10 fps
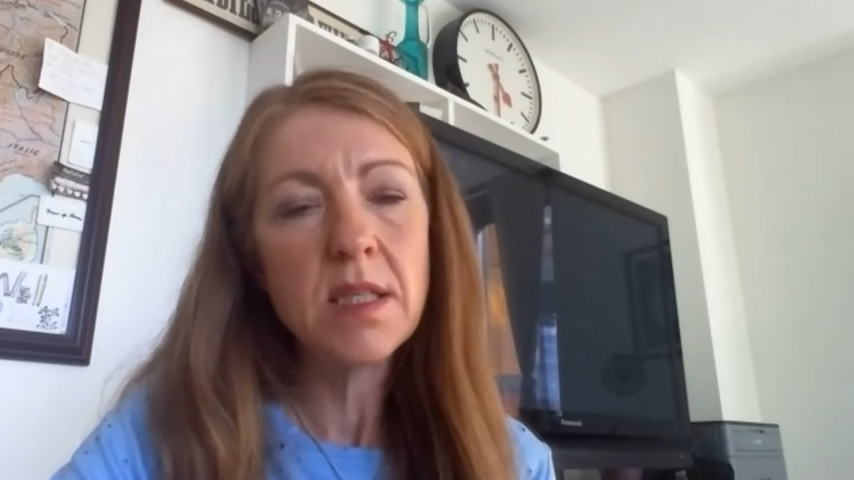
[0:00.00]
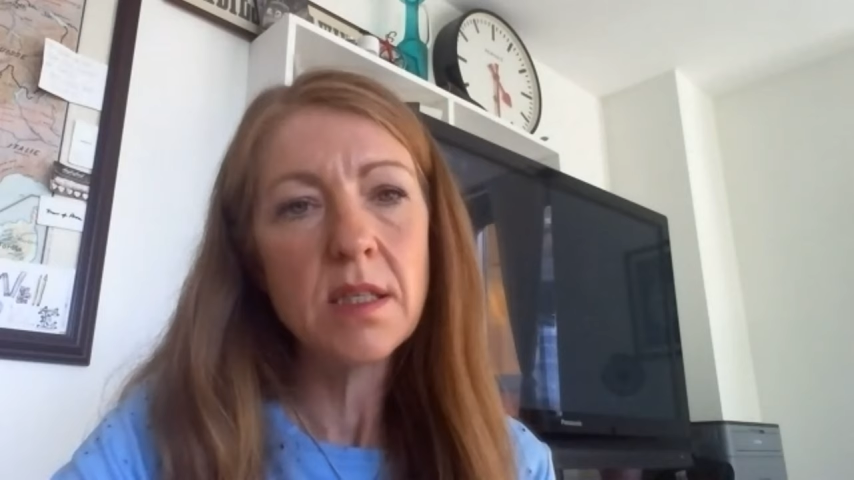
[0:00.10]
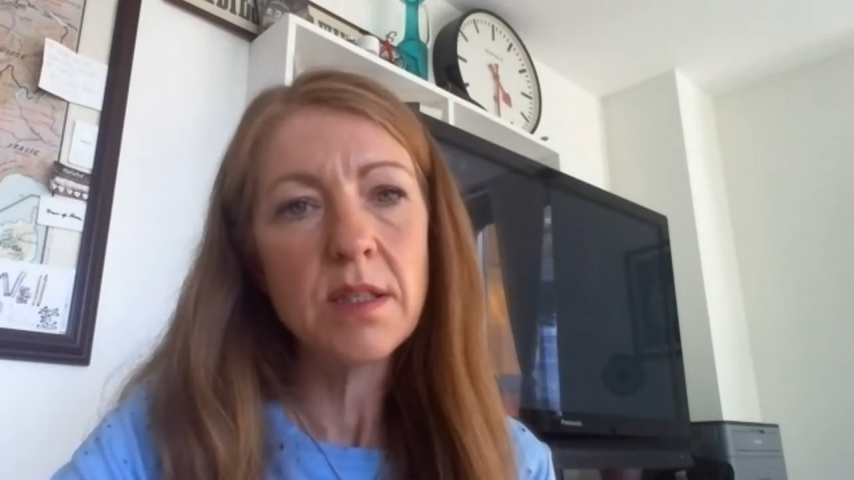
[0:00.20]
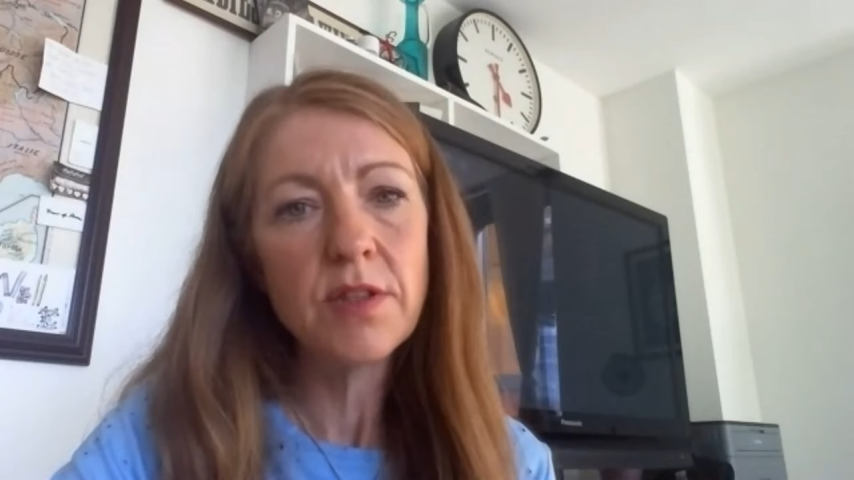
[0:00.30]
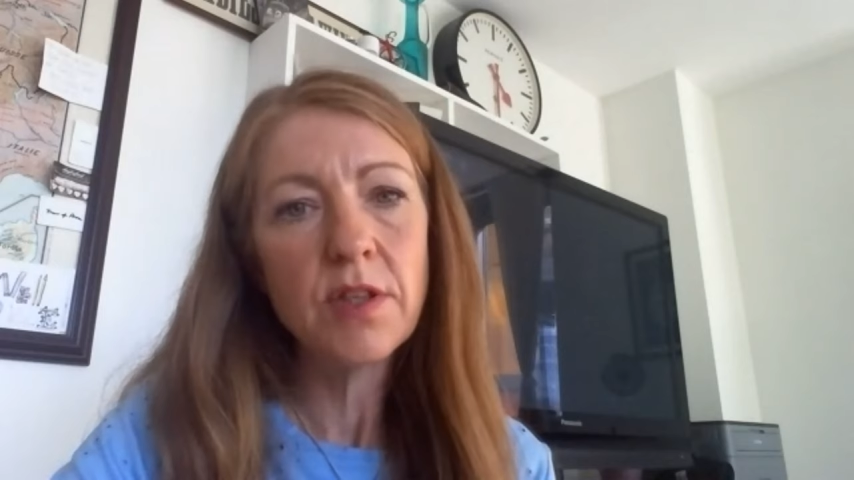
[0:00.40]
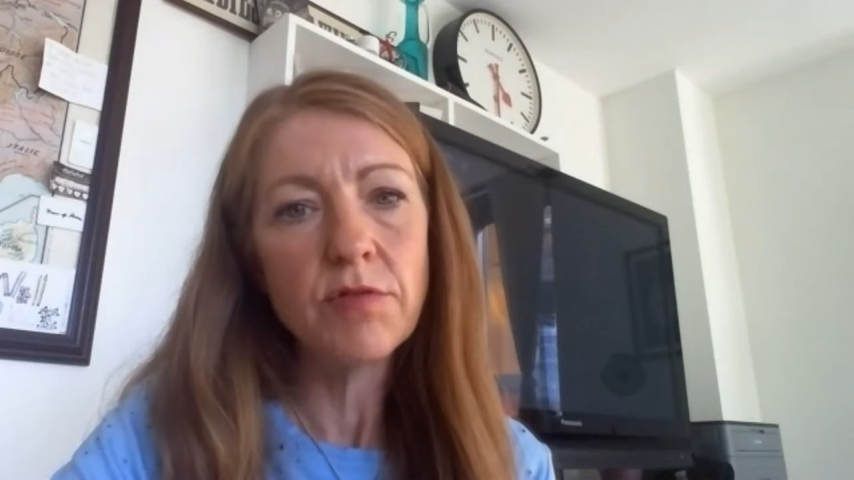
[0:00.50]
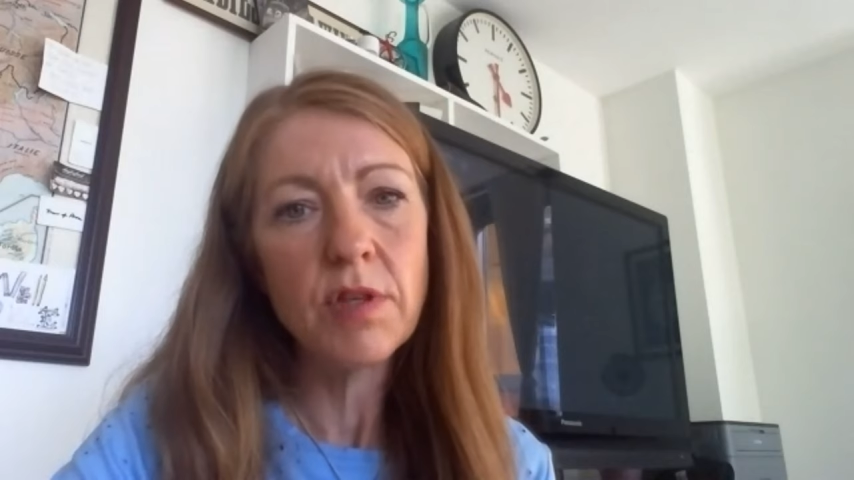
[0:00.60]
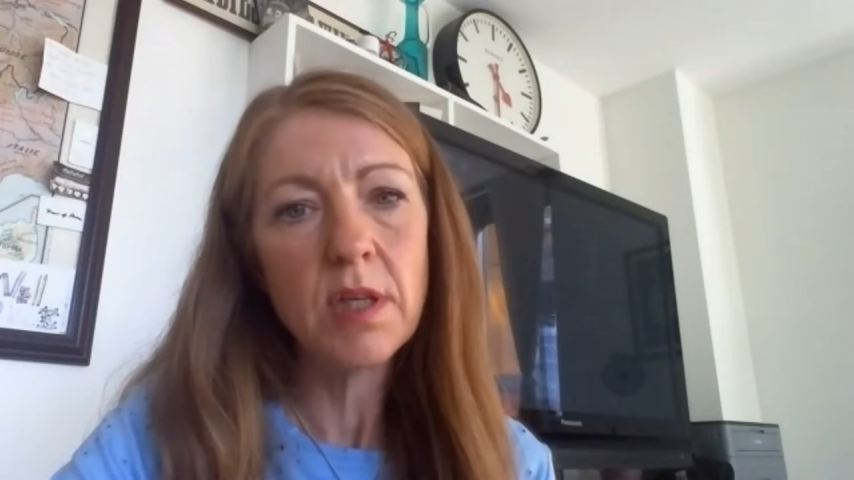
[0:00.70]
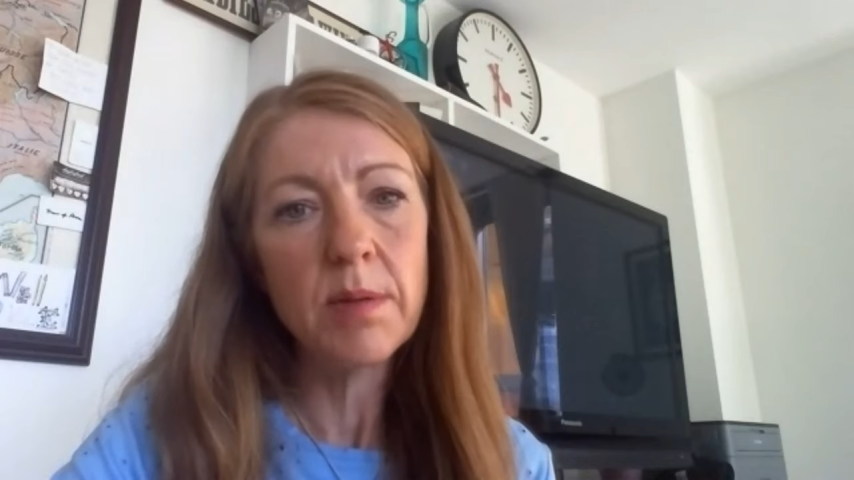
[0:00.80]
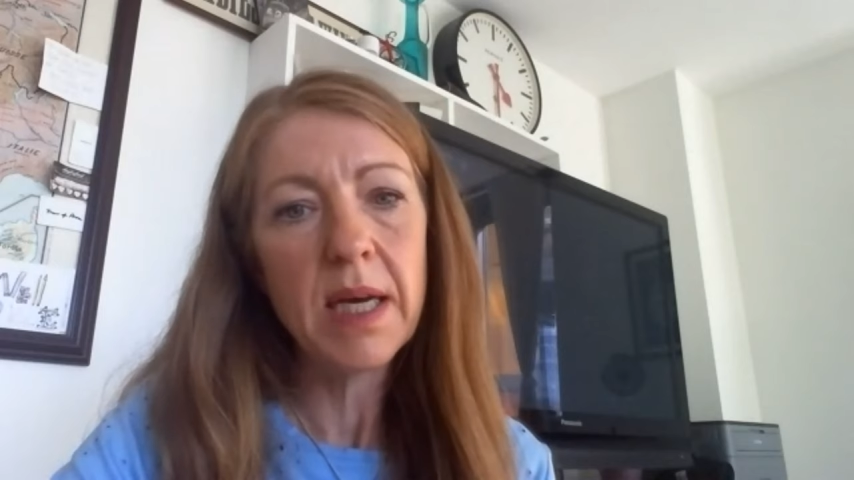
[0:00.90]
in this
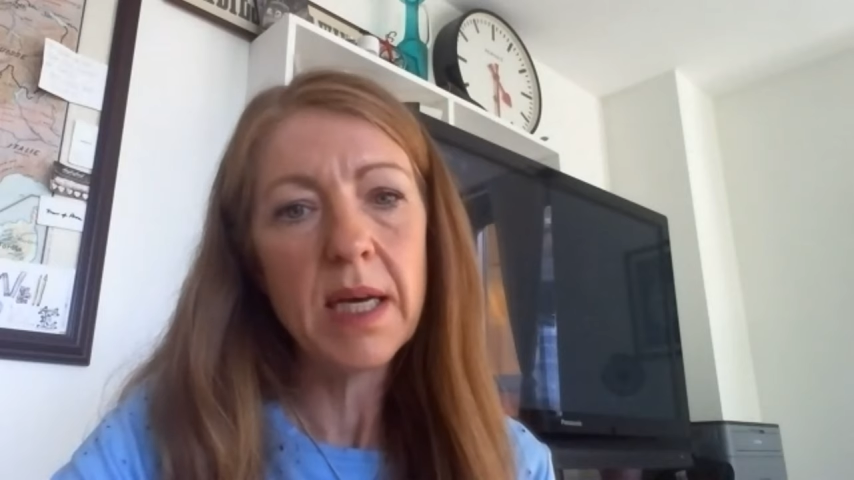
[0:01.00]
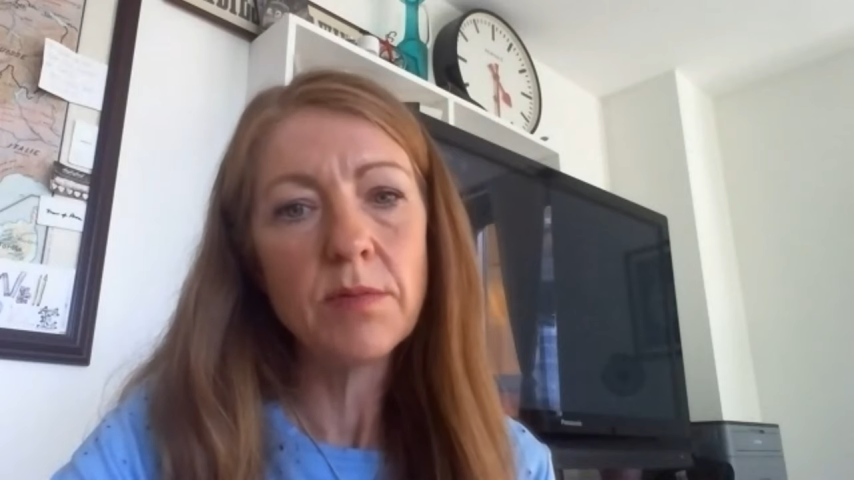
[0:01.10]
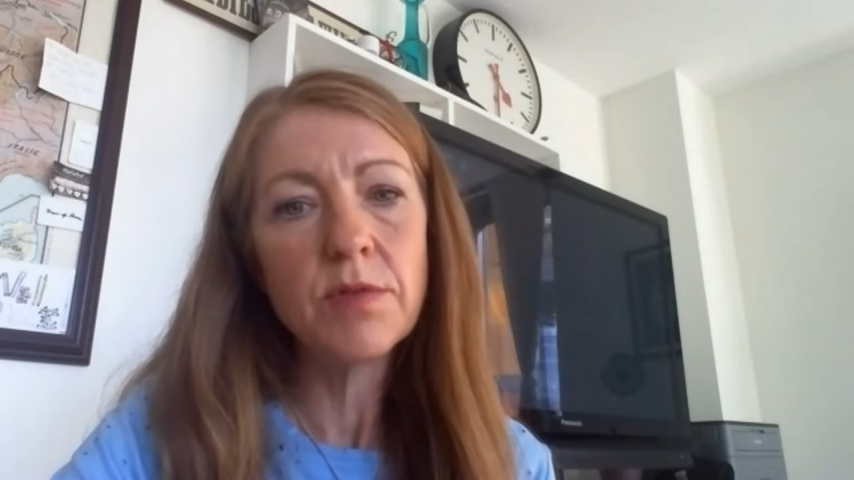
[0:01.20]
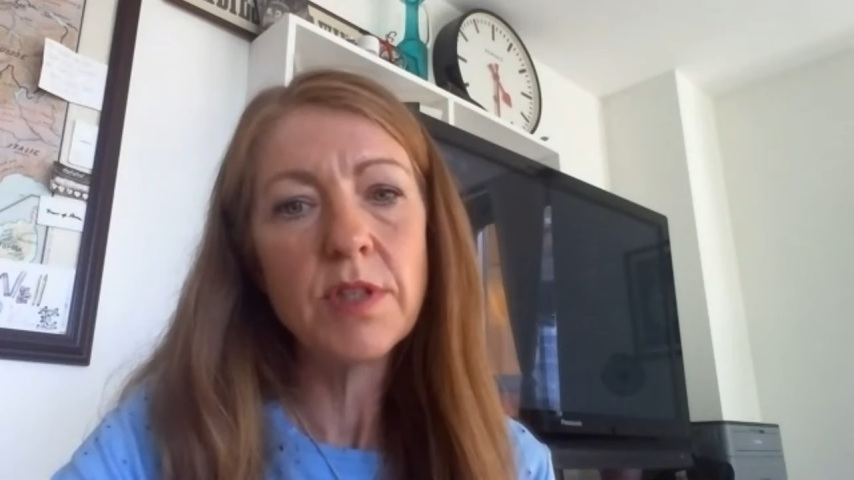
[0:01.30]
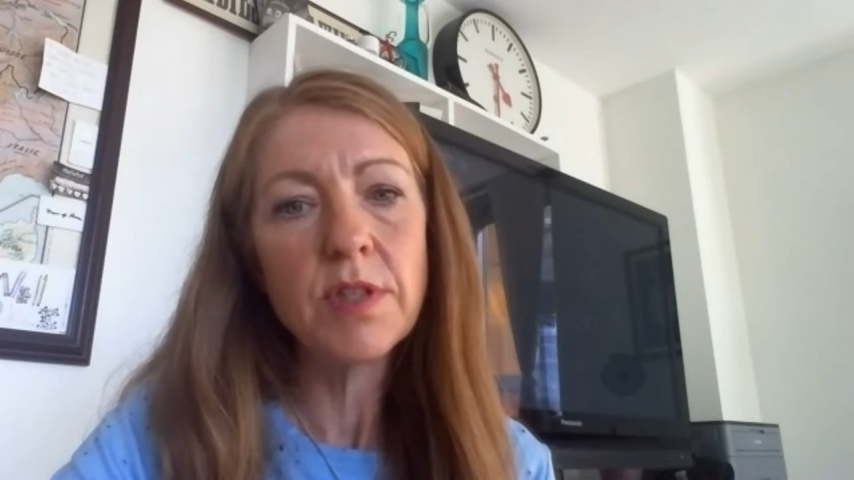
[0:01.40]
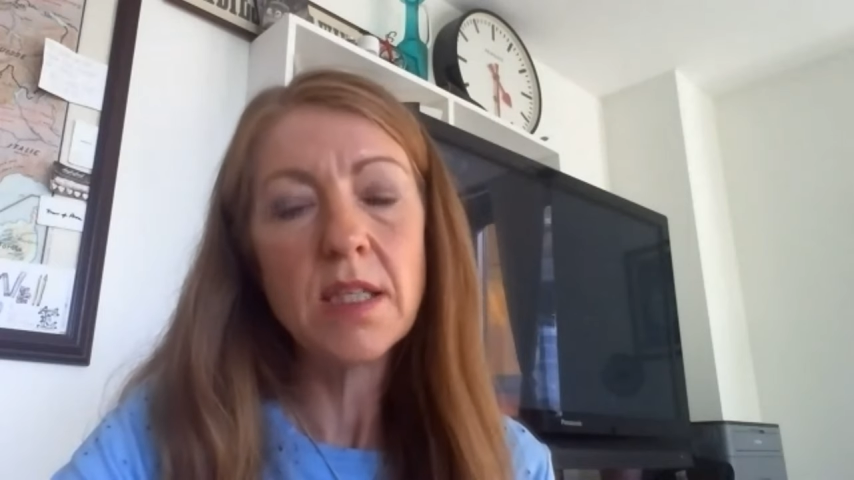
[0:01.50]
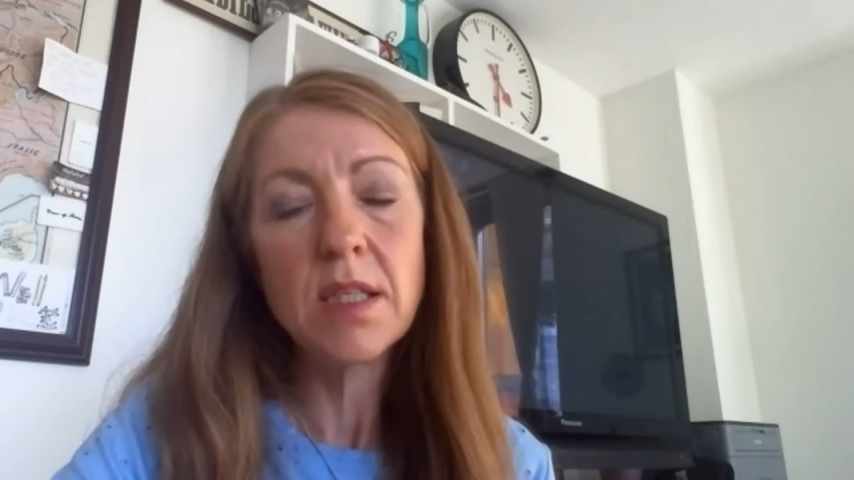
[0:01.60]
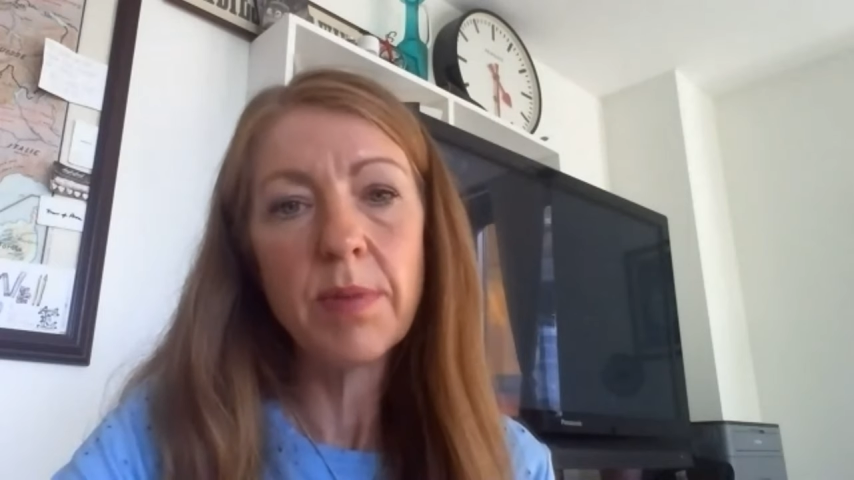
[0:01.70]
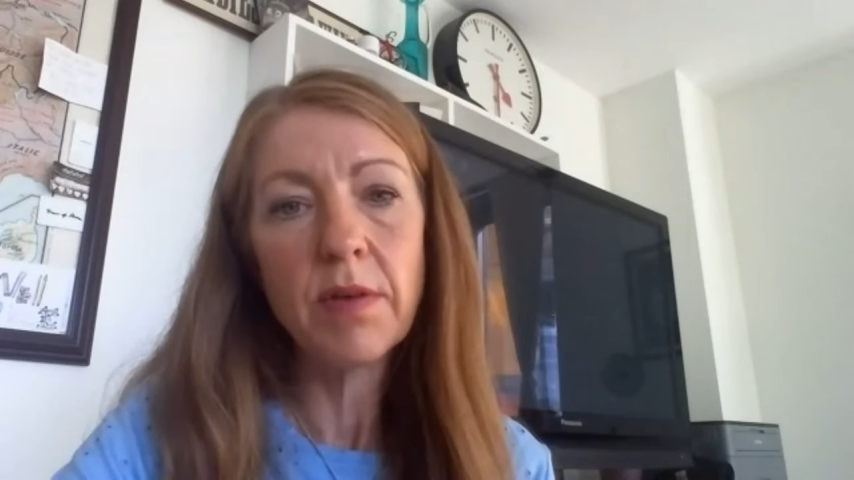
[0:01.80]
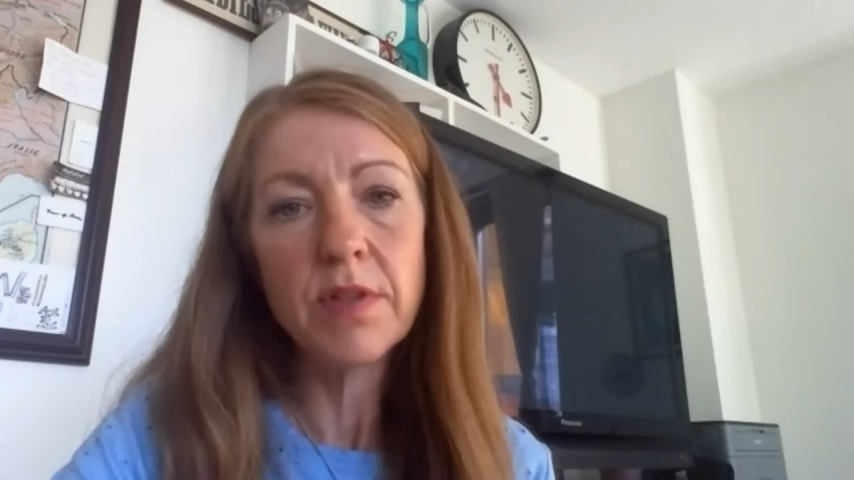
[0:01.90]
country about data
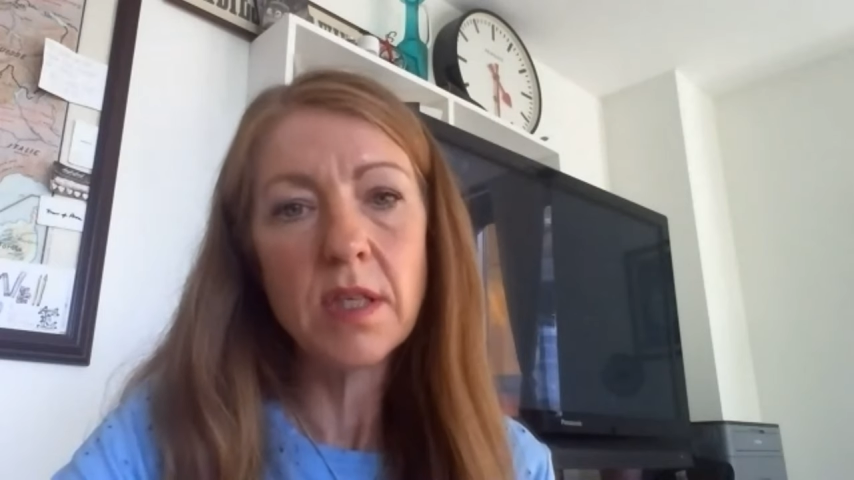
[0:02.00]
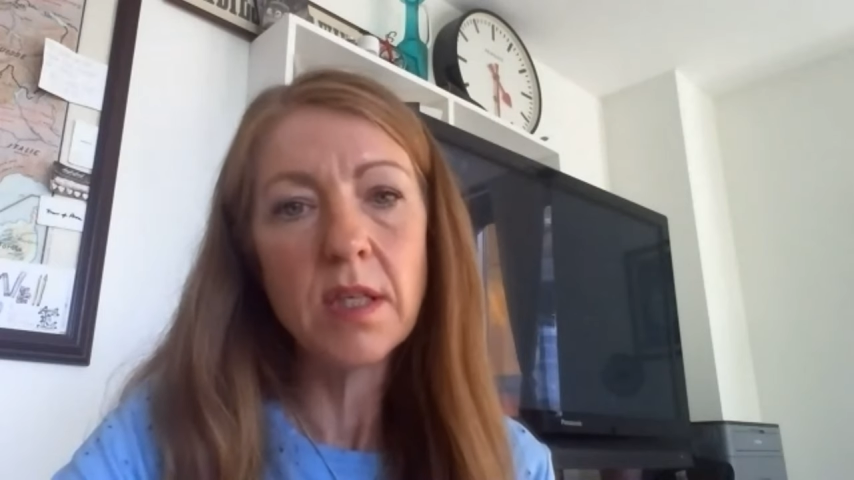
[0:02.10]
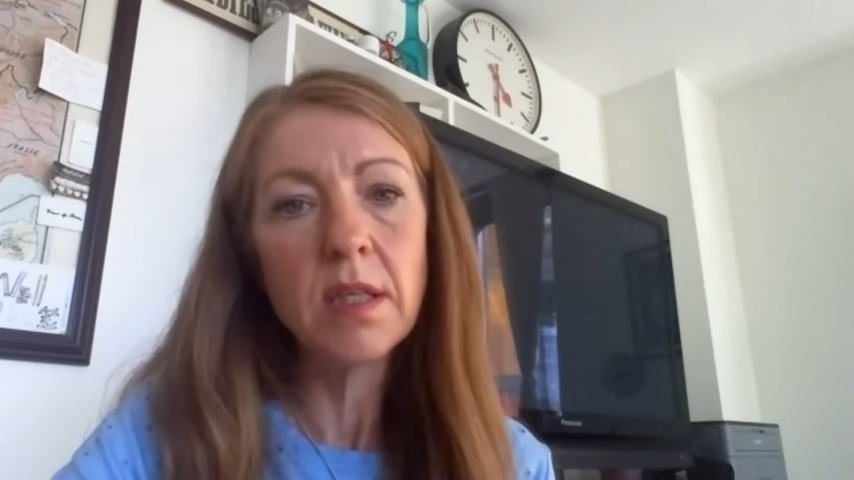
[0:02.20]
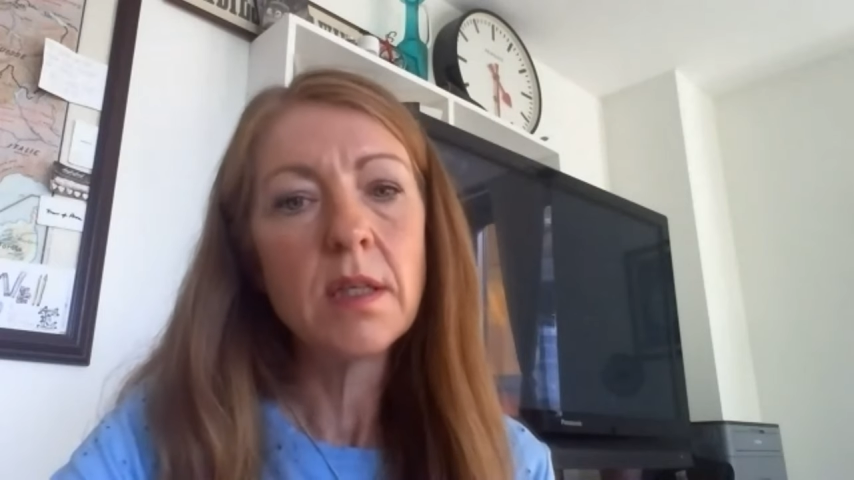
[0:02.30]
poverty,